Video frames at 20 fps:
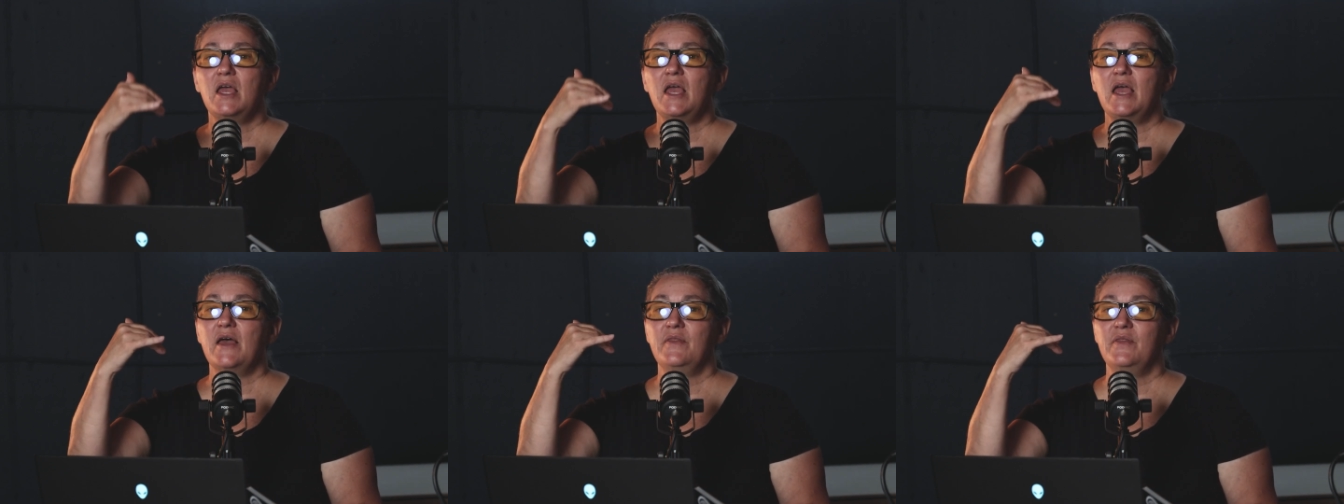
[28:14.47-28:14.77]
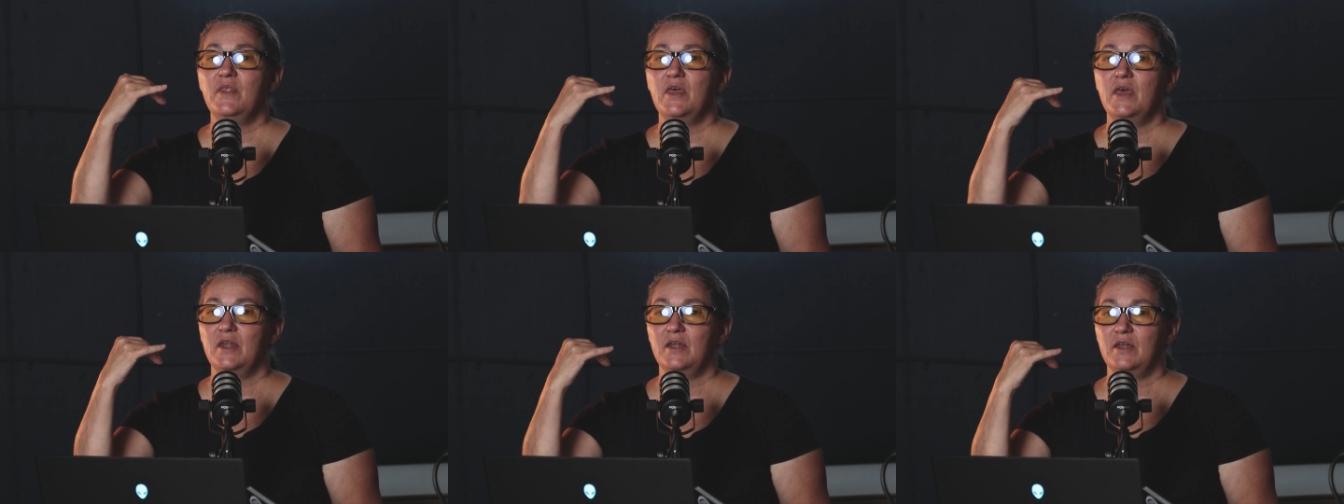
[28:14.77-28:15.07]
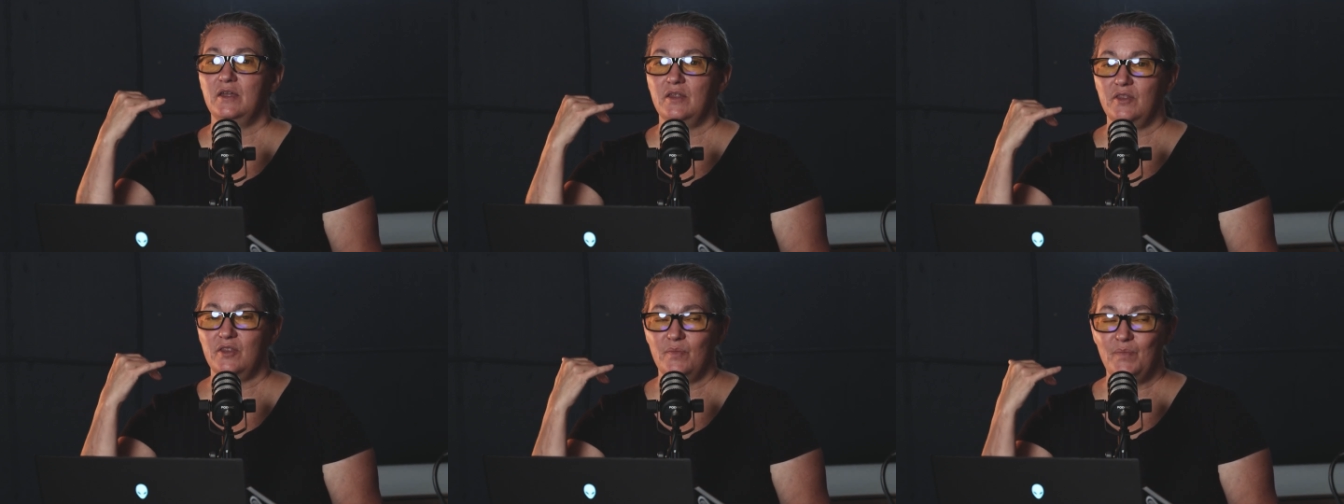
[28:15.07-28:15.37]
and
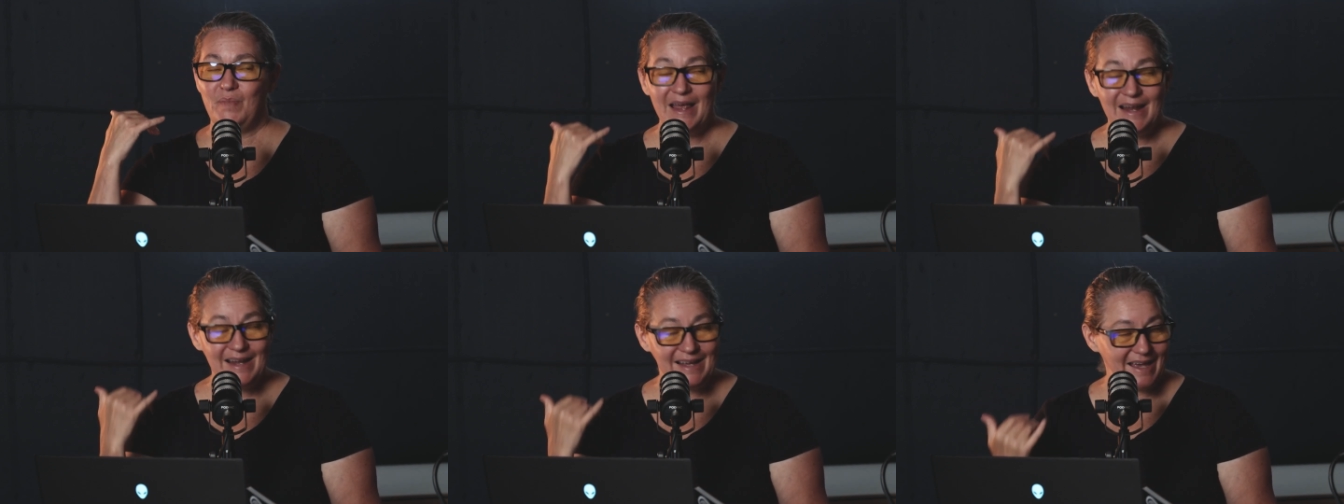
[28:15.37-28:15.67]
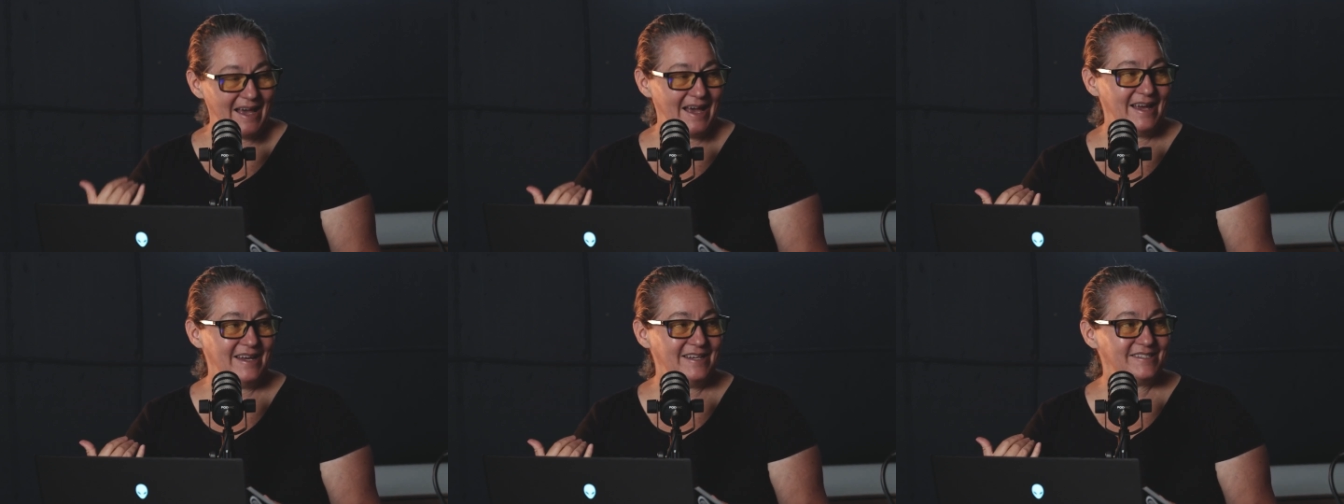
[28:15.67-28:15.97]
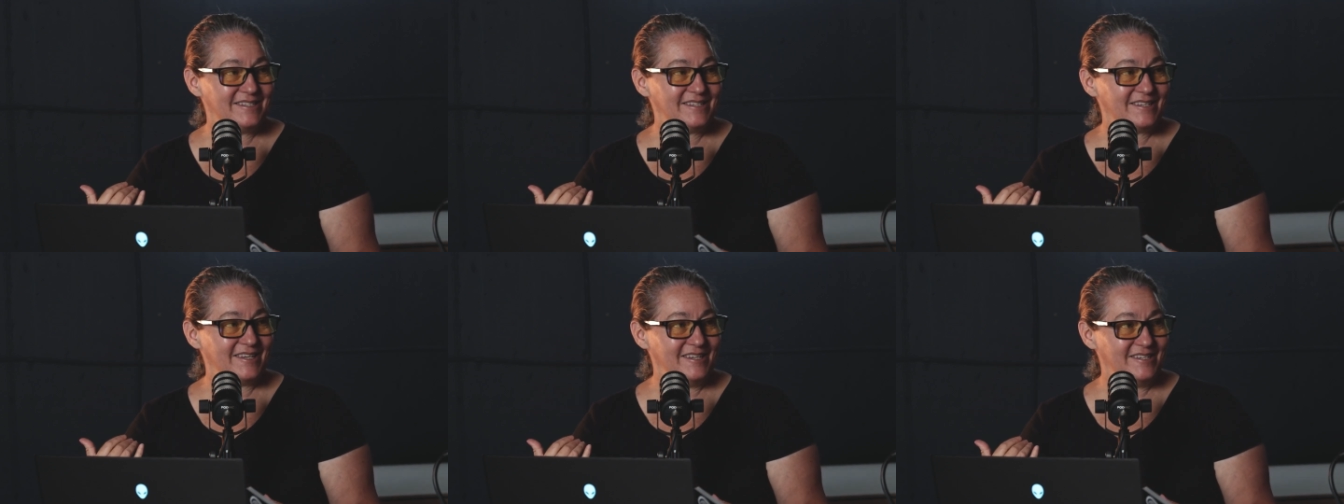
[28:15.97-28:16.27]
then the bad
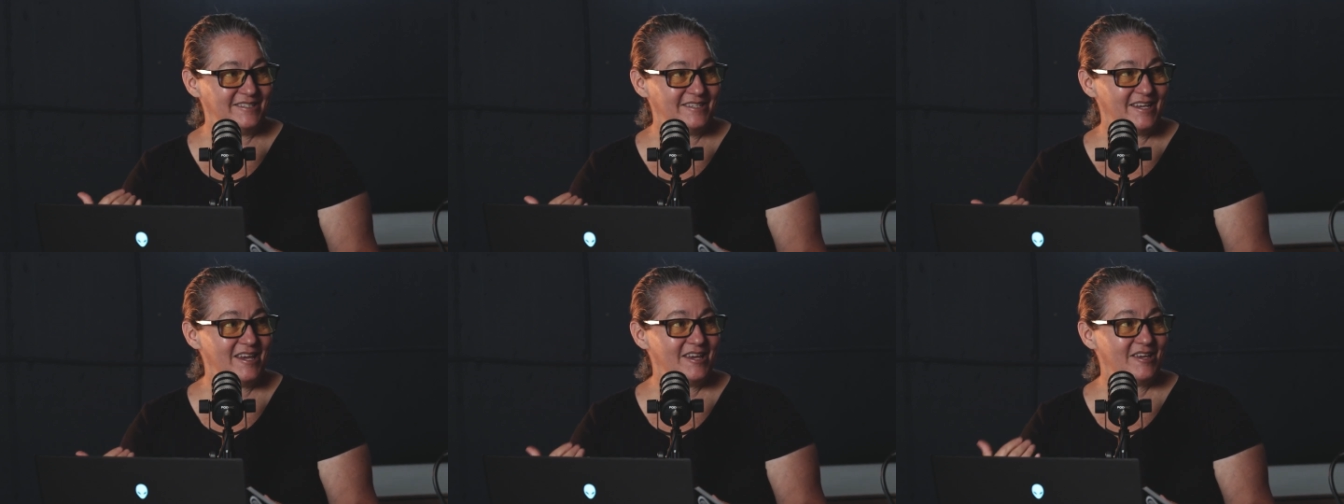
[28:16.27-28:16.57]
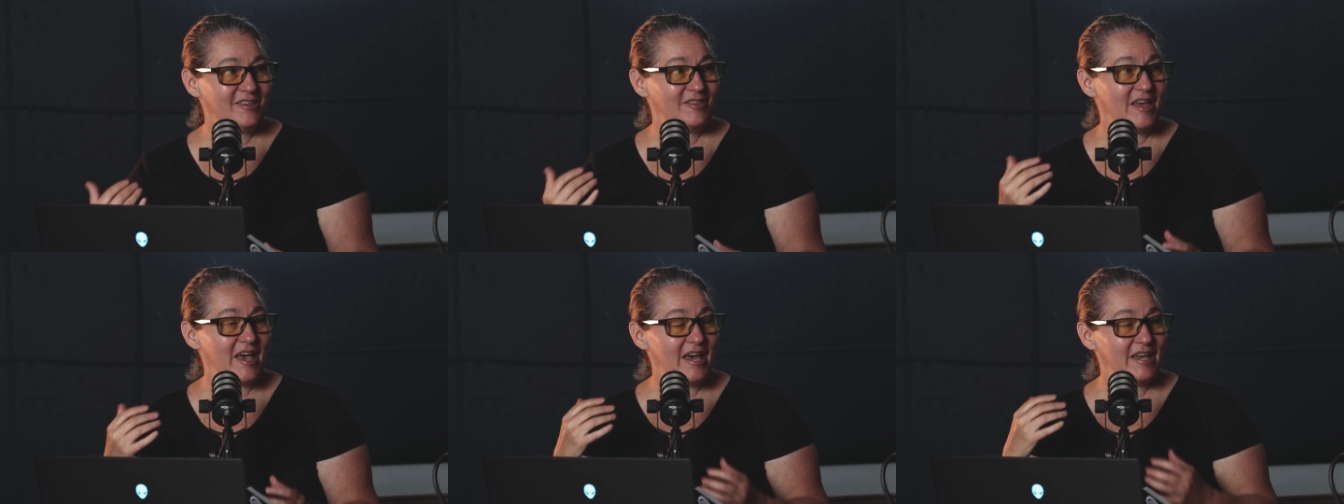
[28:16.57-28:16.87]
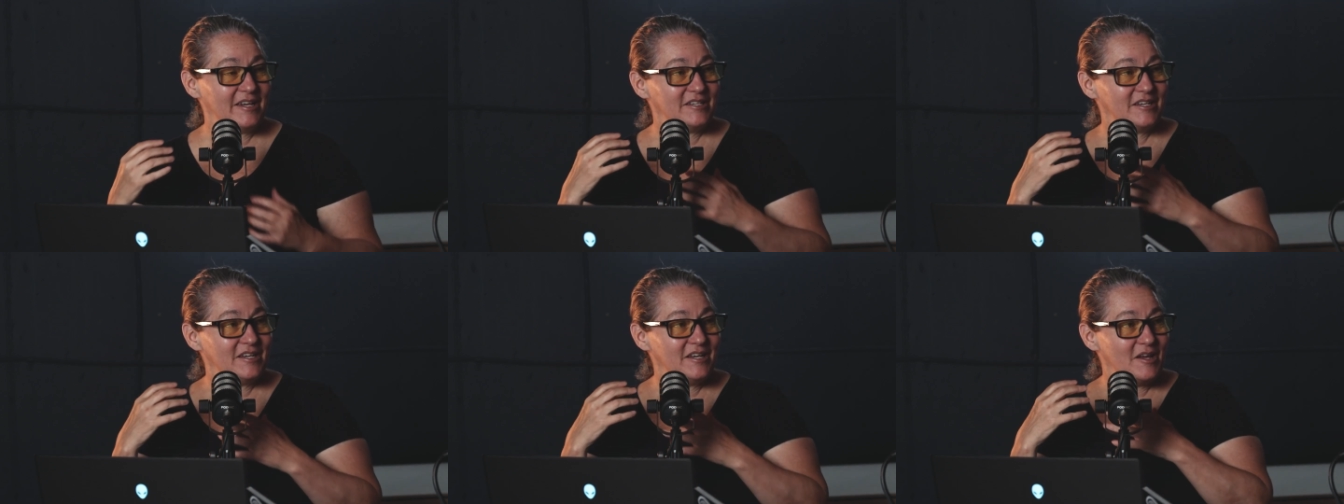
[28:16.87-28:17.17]
guys can take
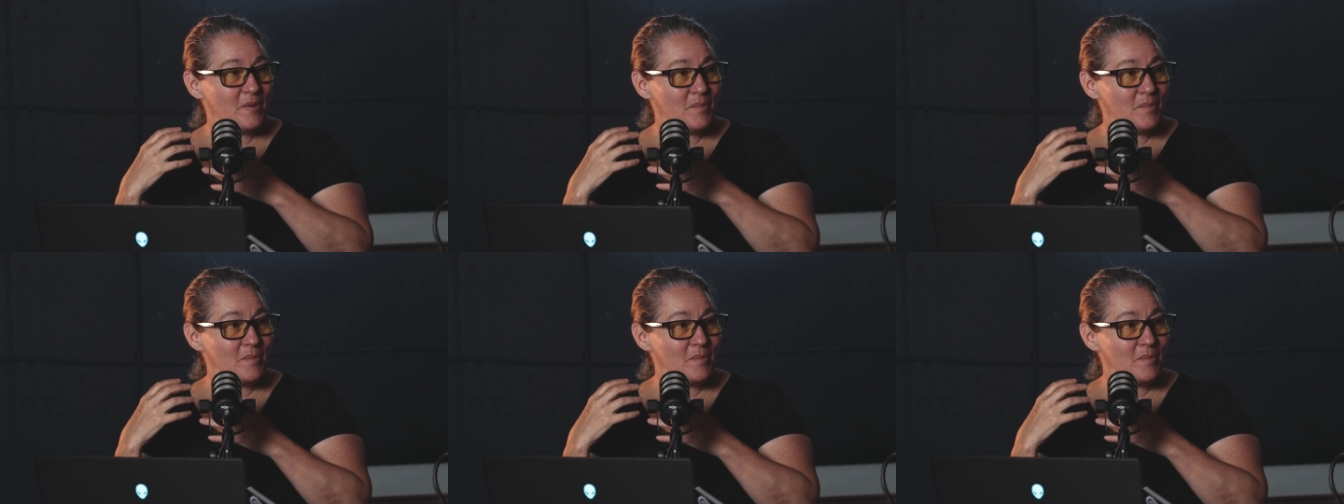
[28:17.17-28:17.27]
that